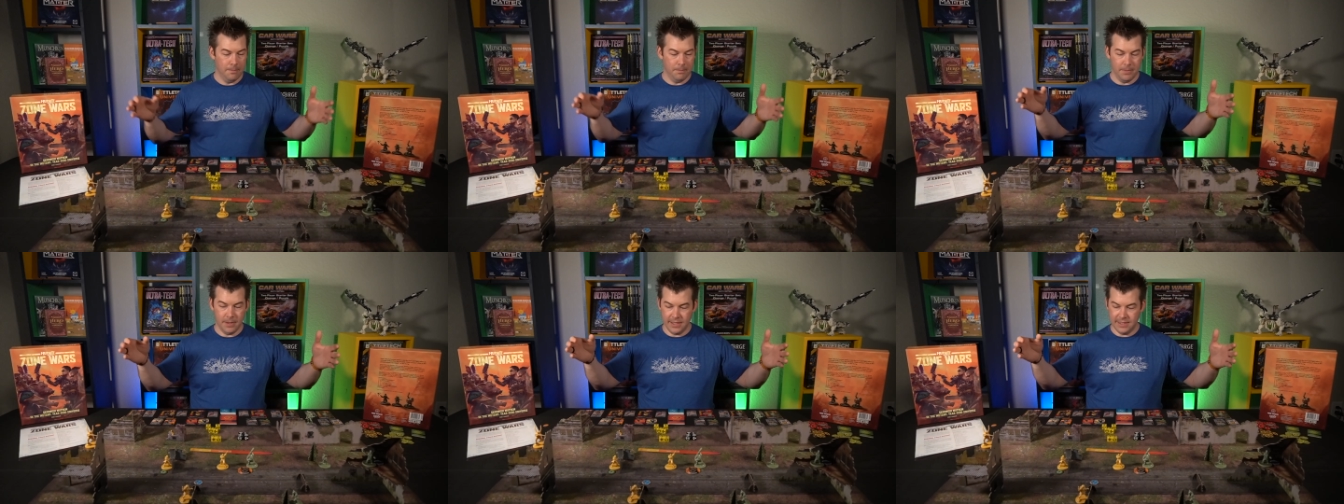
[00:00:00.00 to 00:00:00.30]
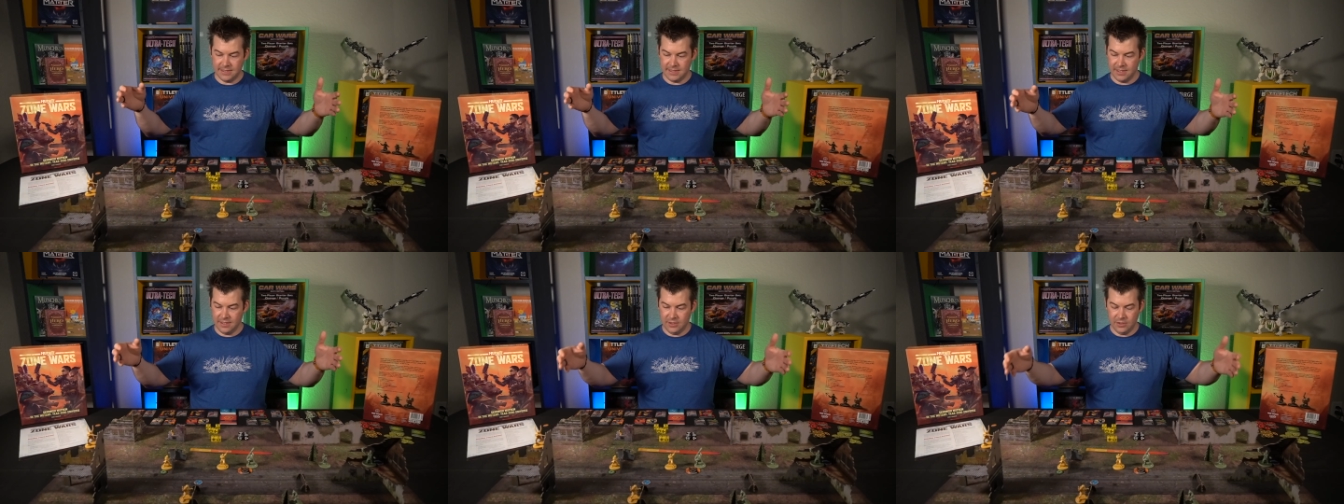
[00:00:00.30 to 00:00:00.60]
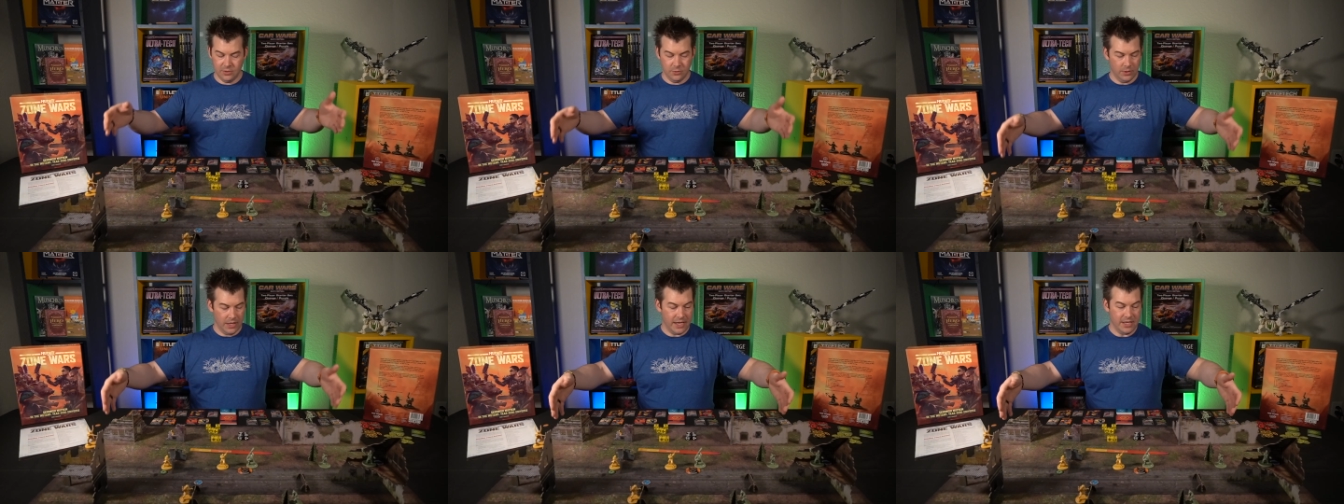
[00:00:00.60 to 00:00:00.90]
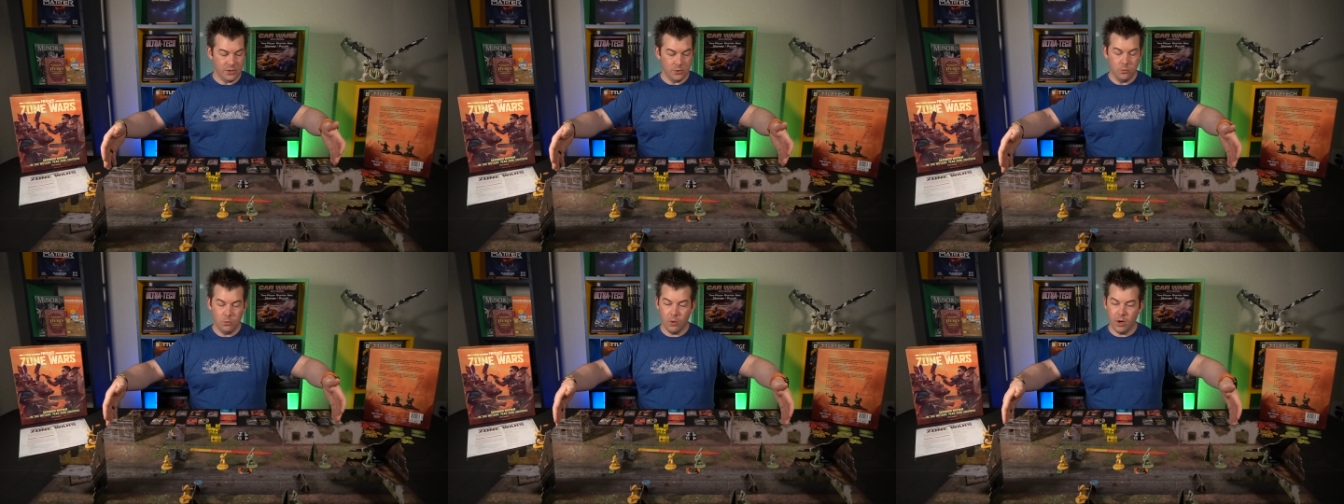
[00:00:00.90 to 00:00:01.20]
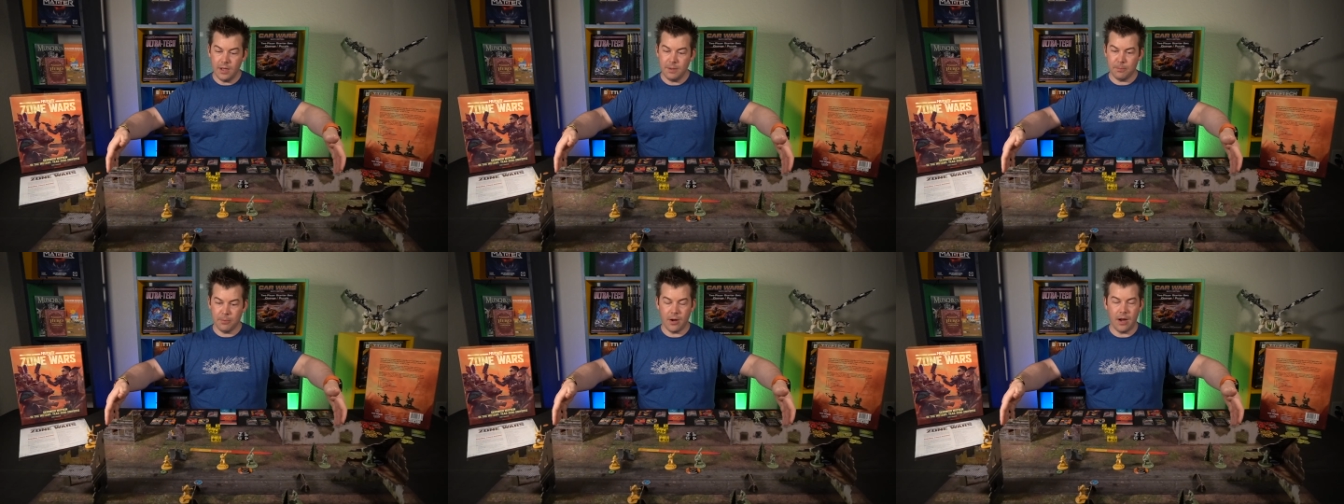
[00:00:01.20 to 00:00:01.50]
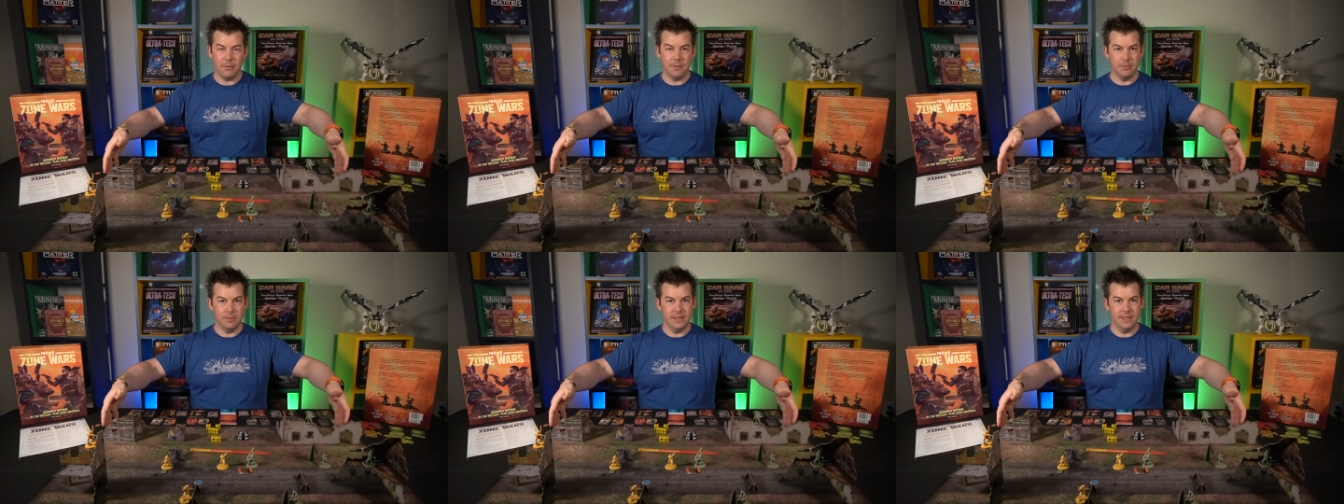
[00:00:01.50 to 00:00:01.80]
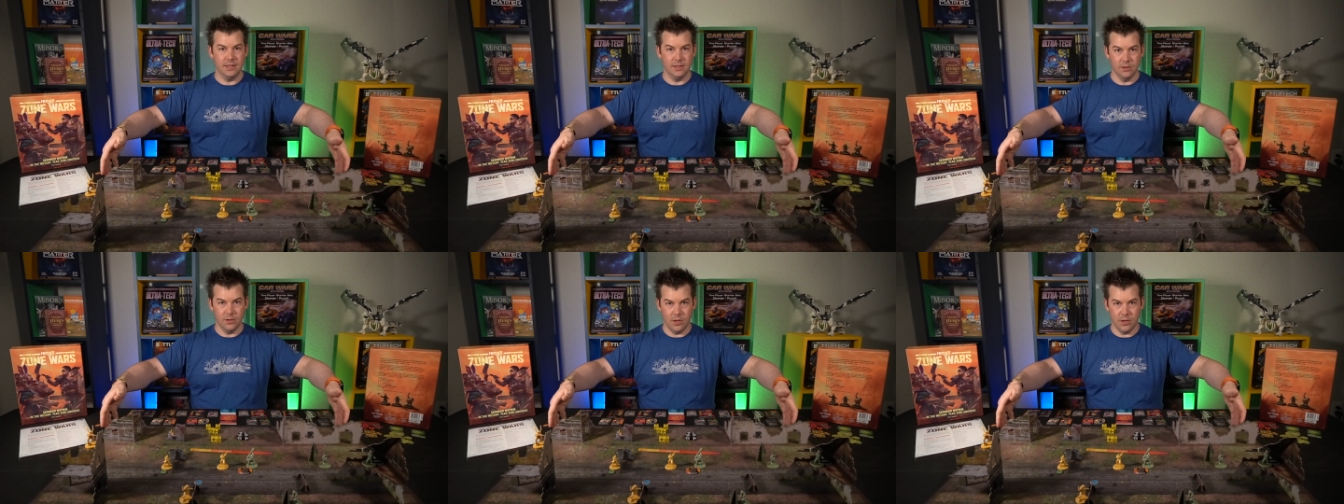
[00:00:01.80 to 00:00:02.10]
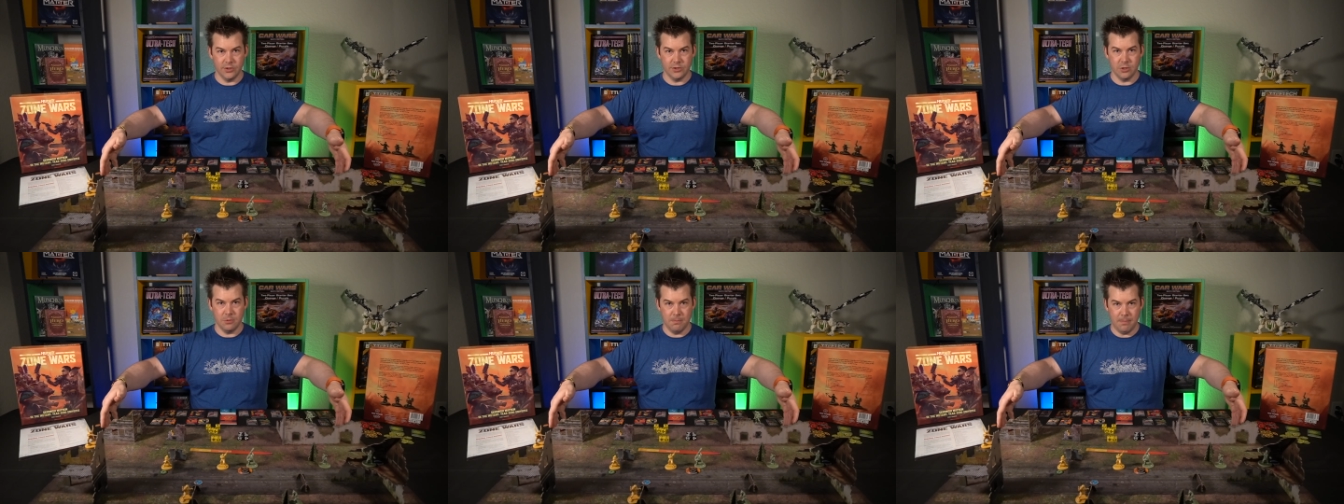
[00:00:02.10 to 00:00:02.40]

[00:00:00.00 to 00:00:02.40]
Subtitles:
But you want probably the larger